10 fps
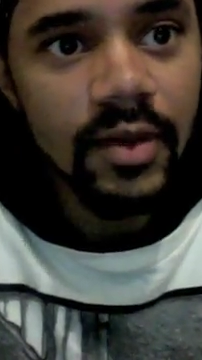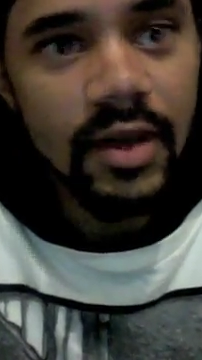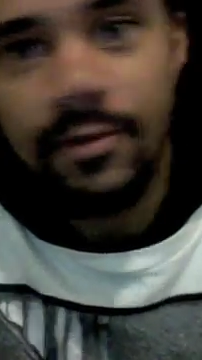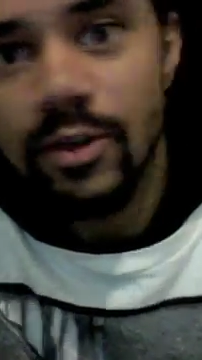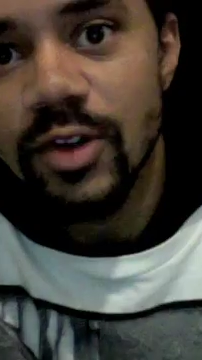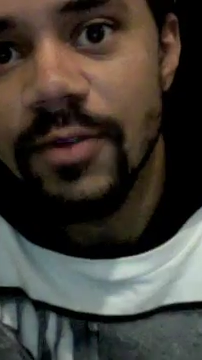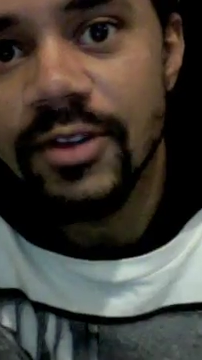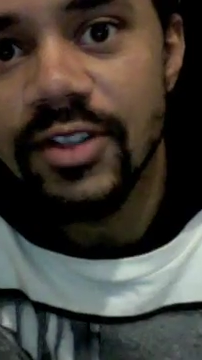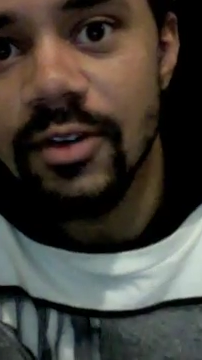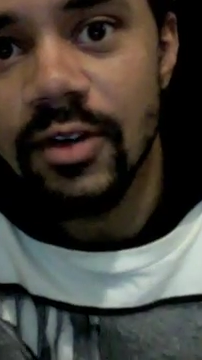First off, I'll
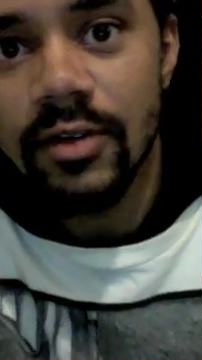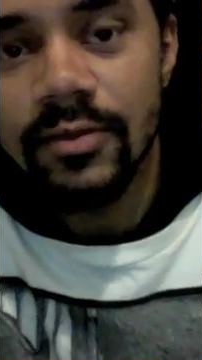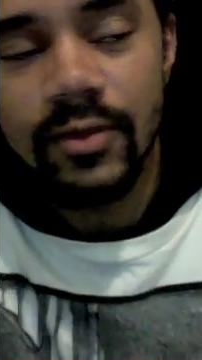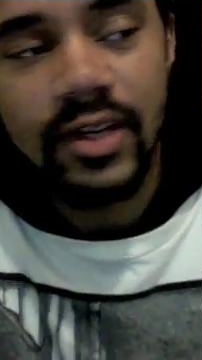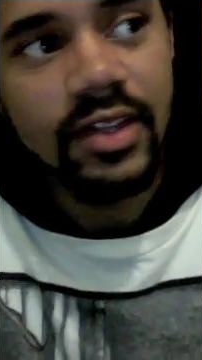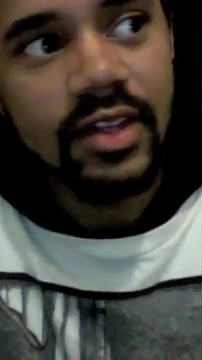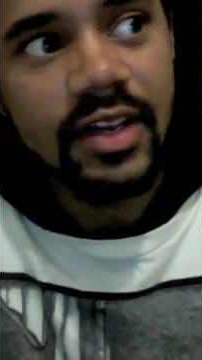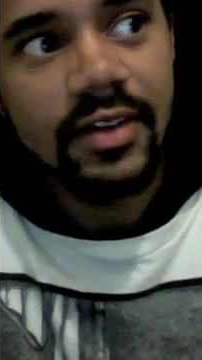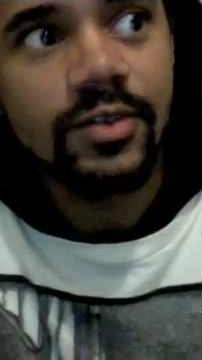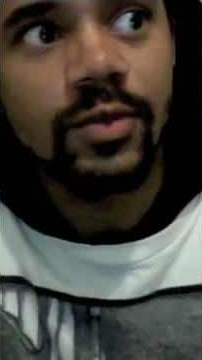start off with the
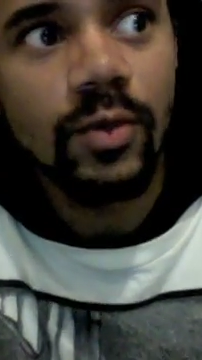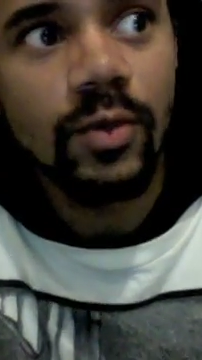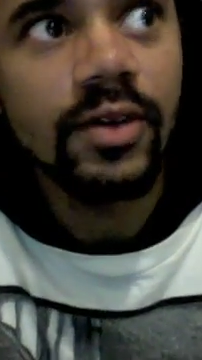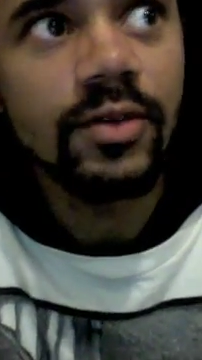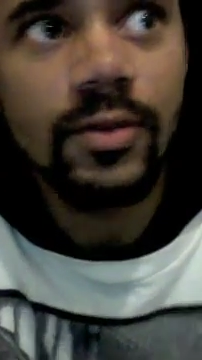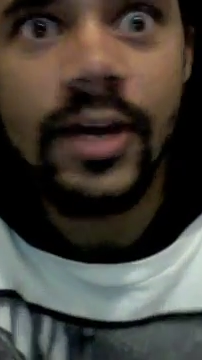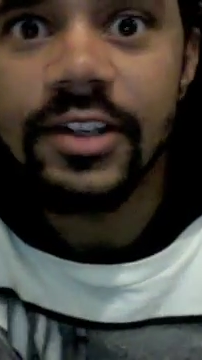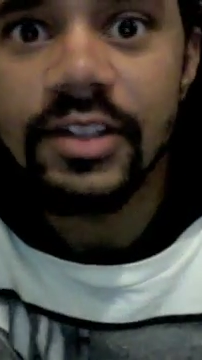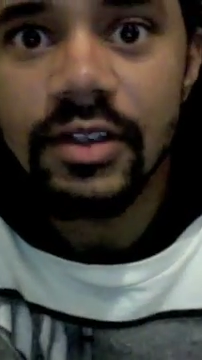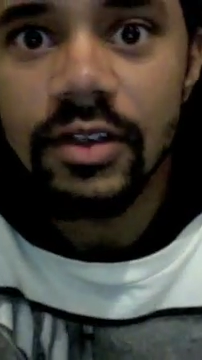editorial
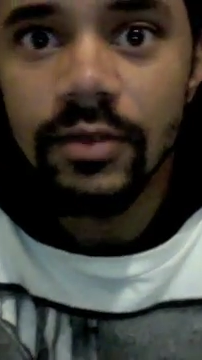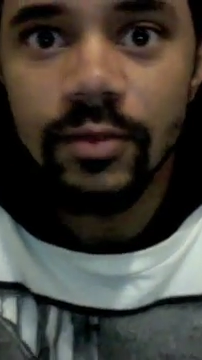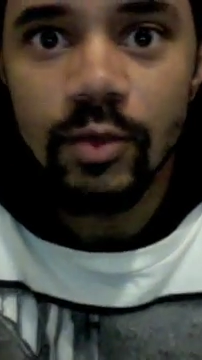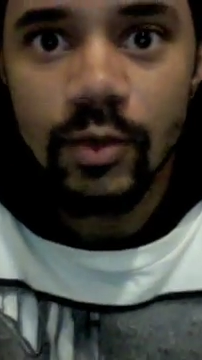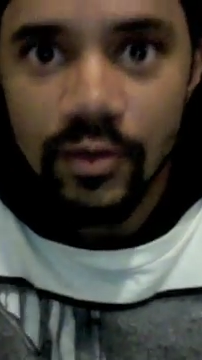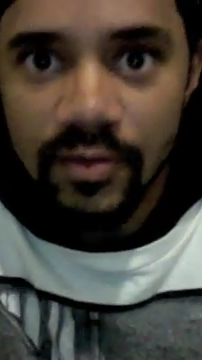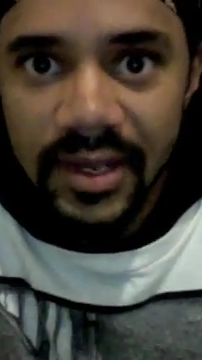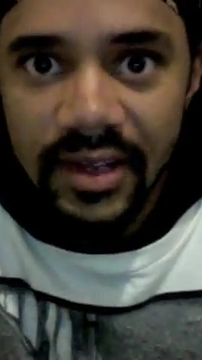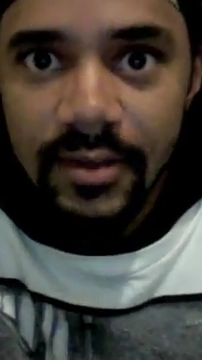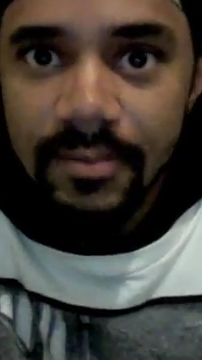direction of World of
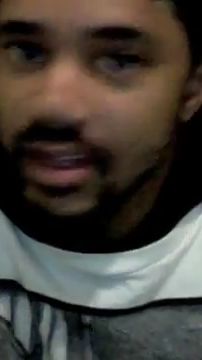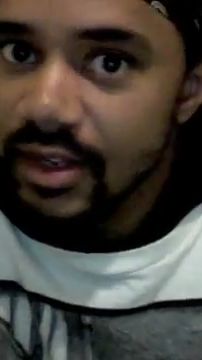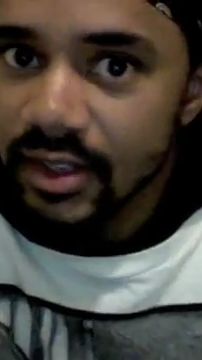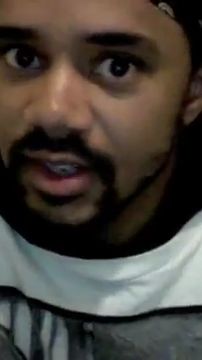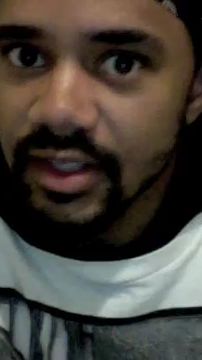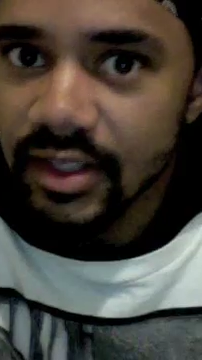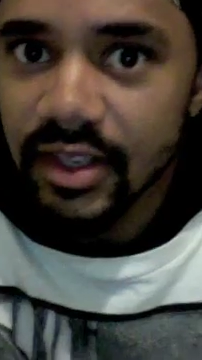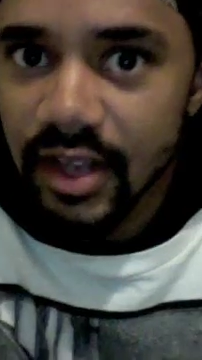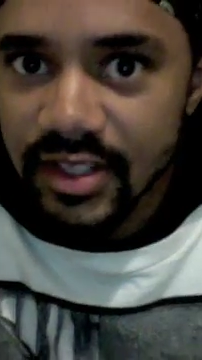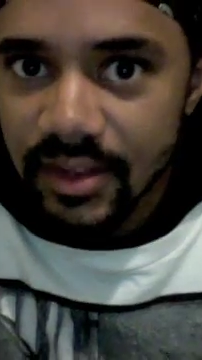Ming.
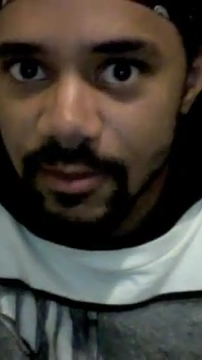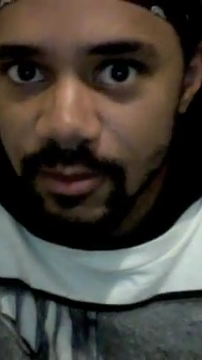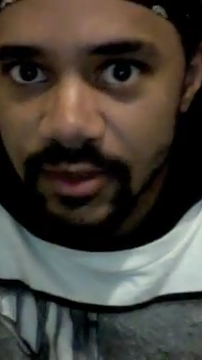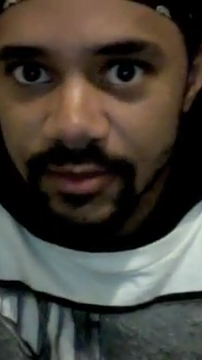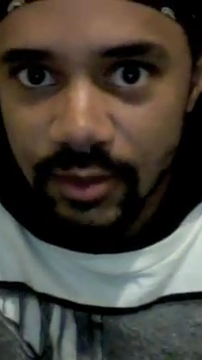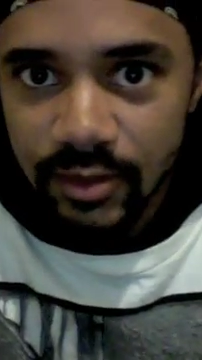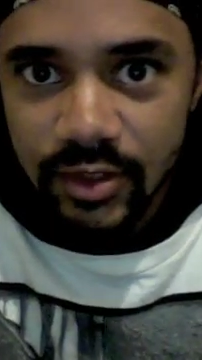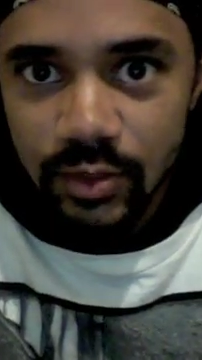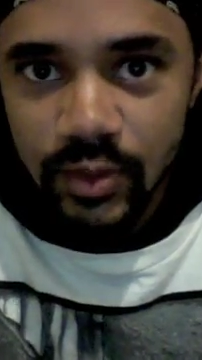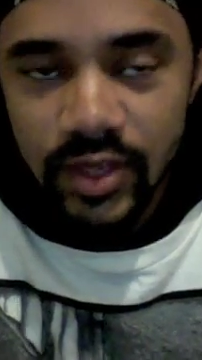Lately, as everyone have
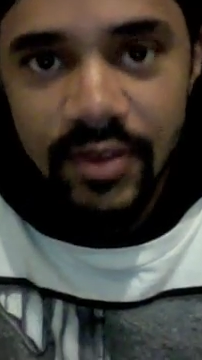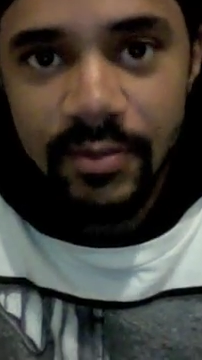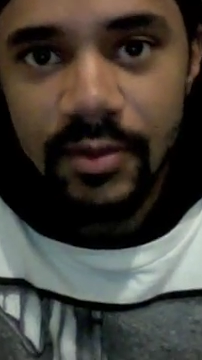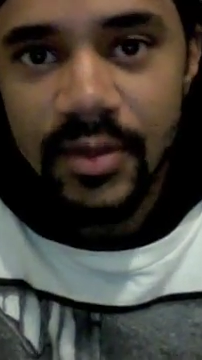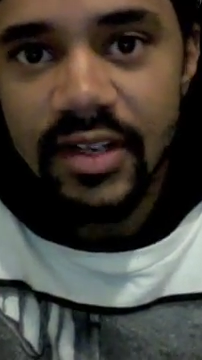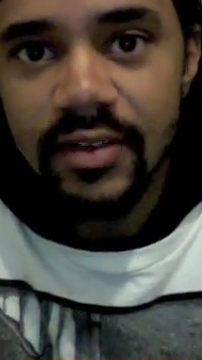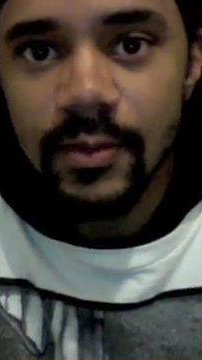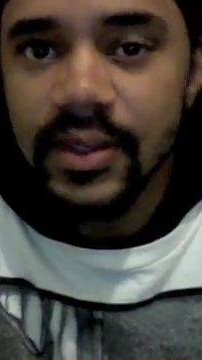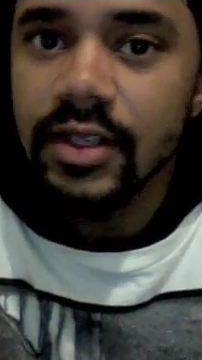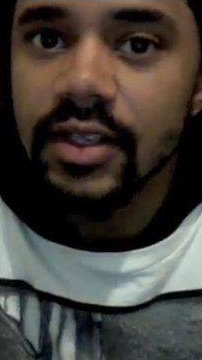noticed, we've implemented a
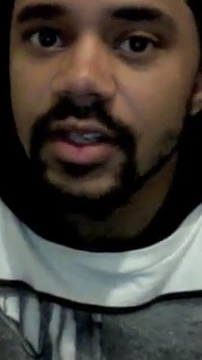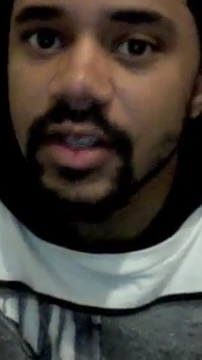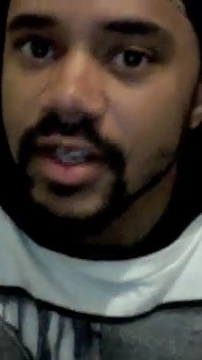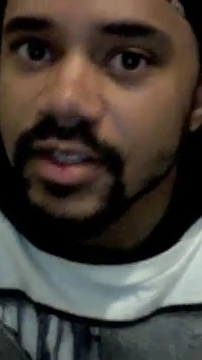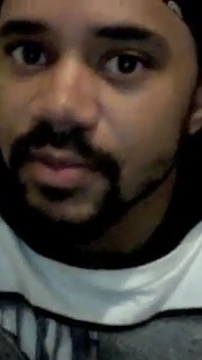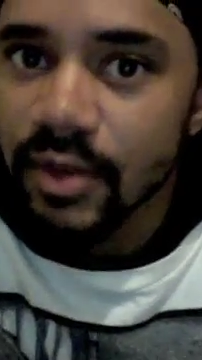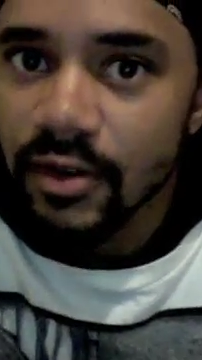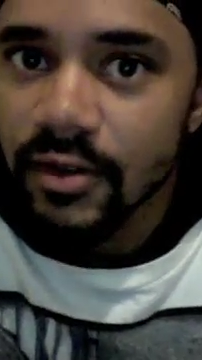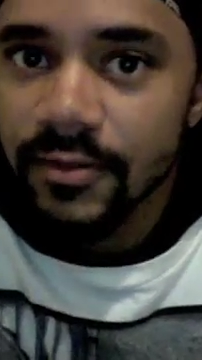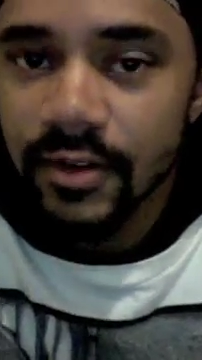weekly guest
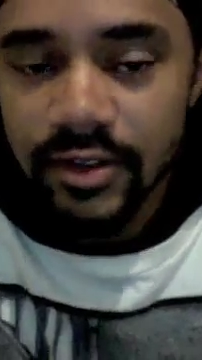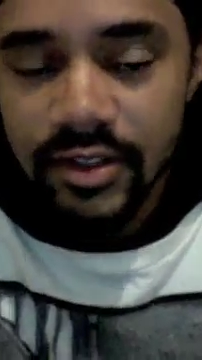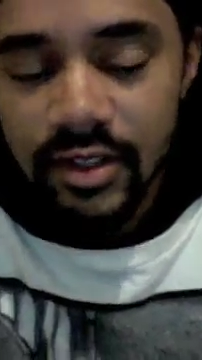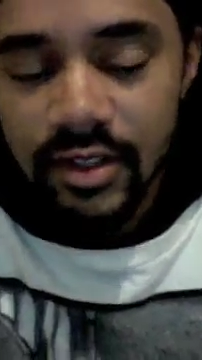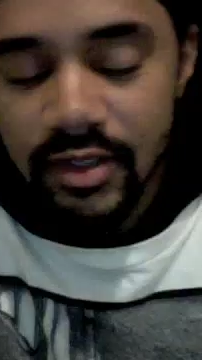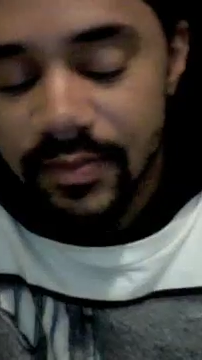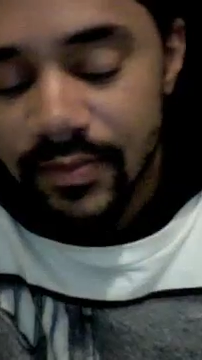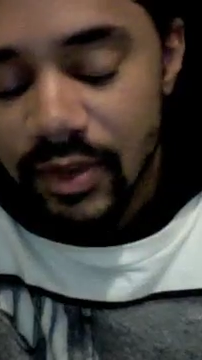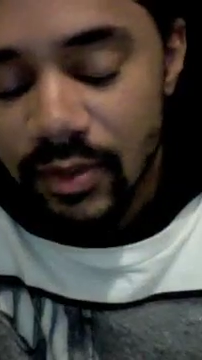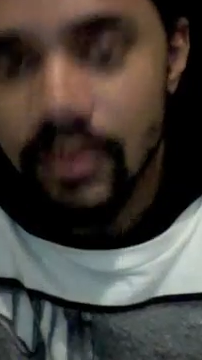blog function,
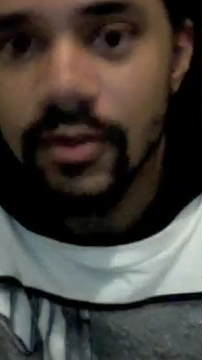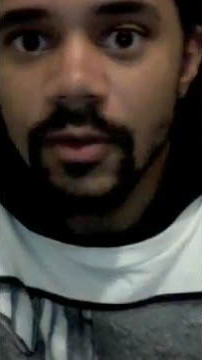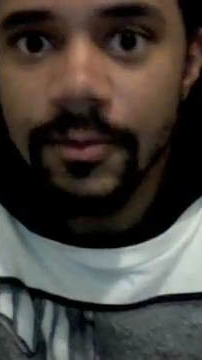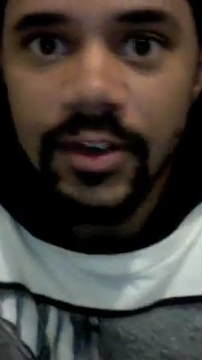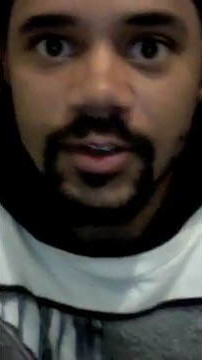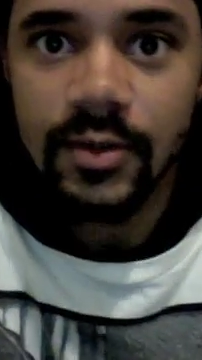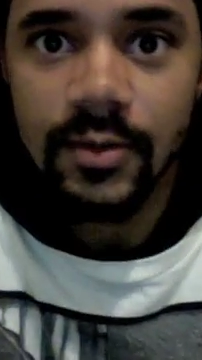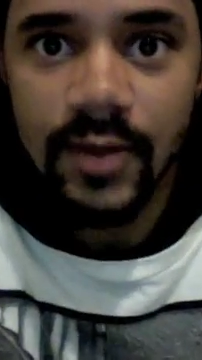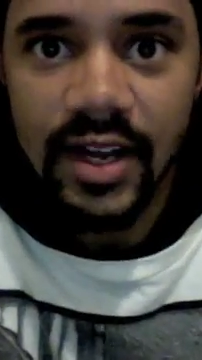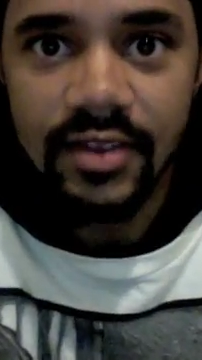or feature
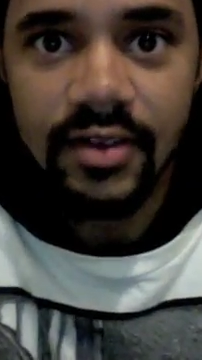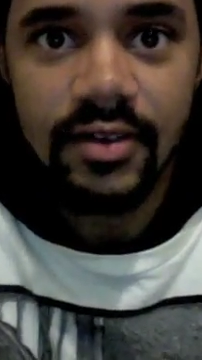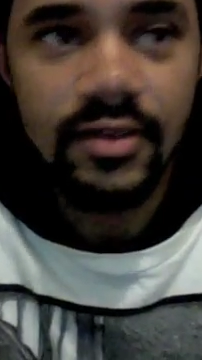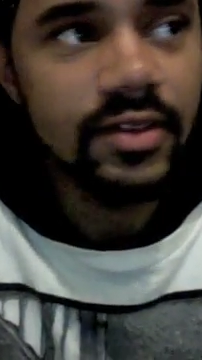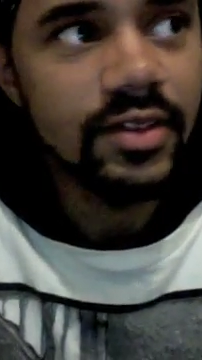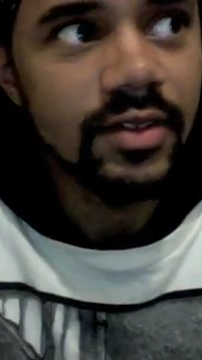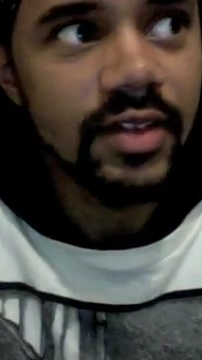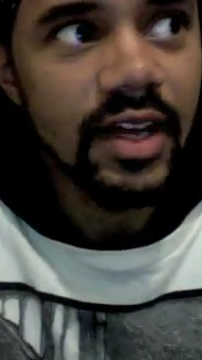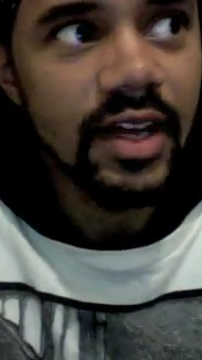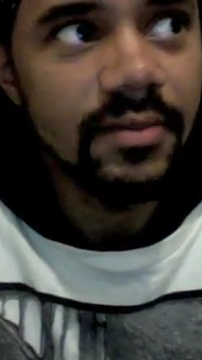rather, so
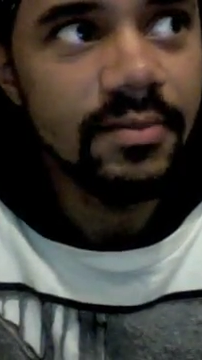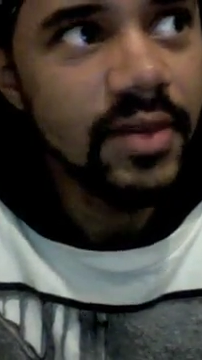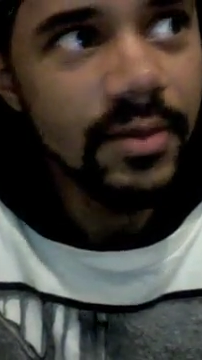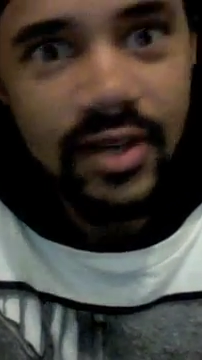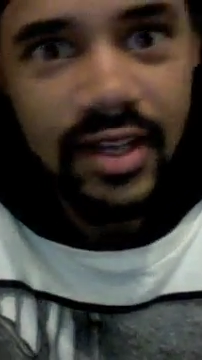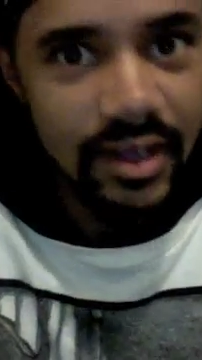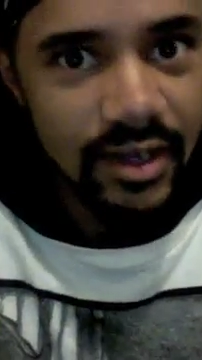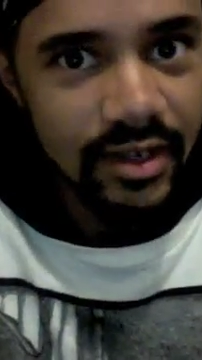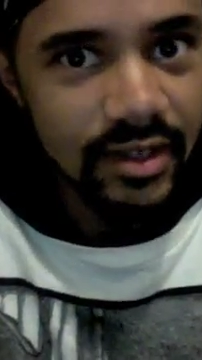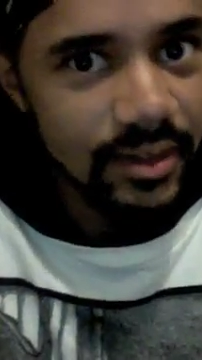that people can
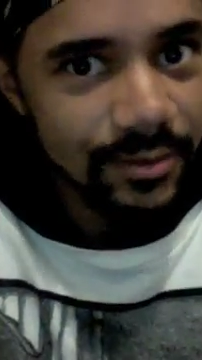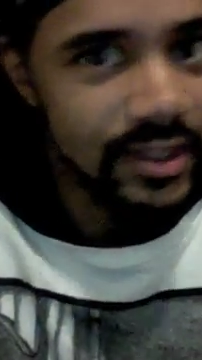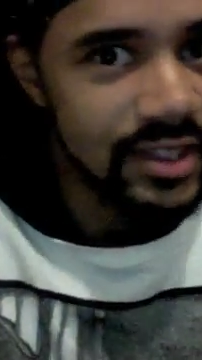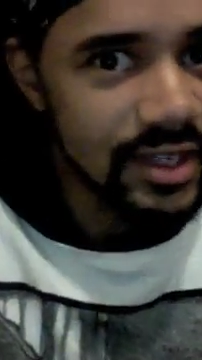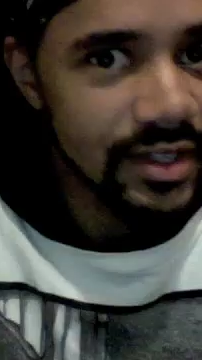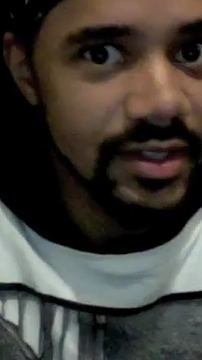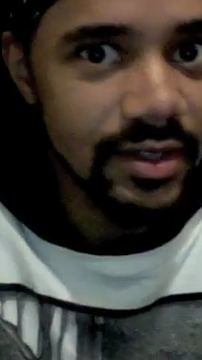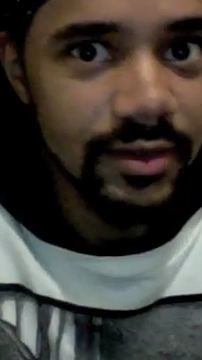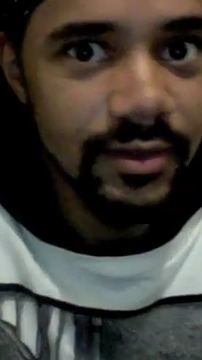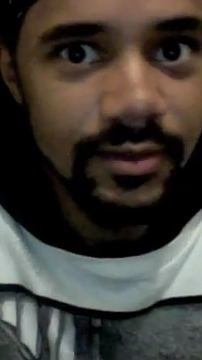get a different taste
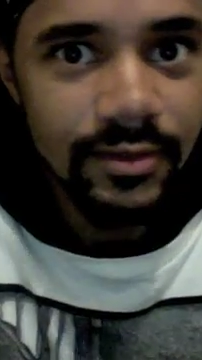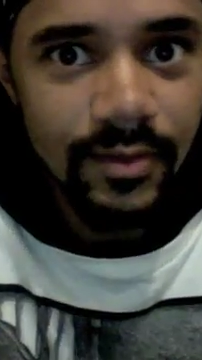of